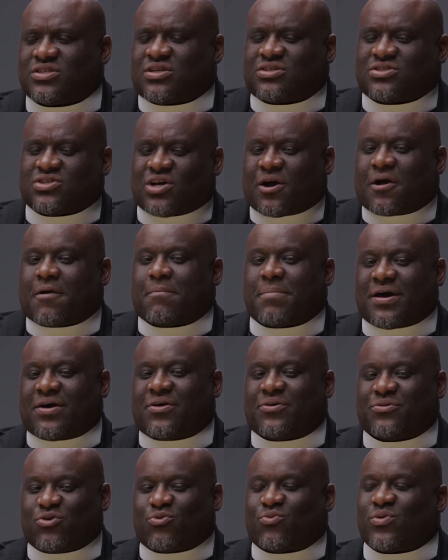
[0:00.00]
Talk
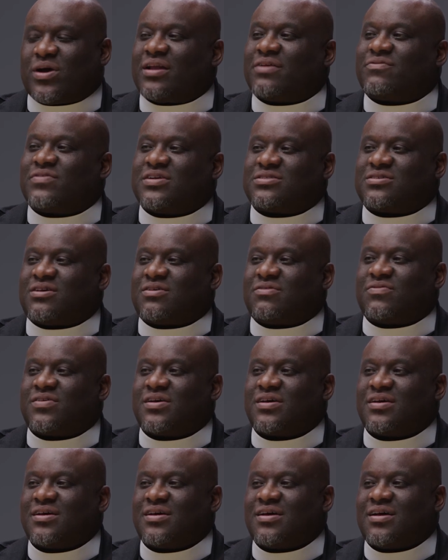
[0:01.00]
about the relevance of,
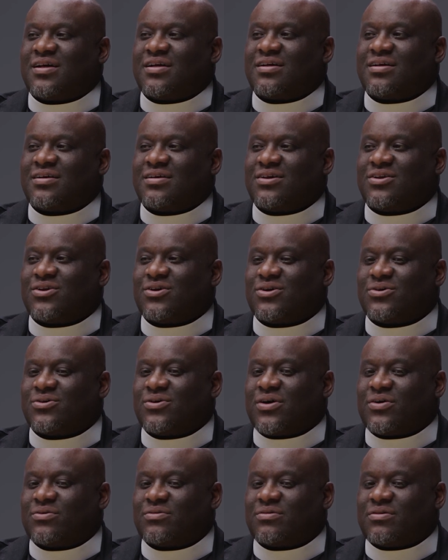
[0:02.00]
you know,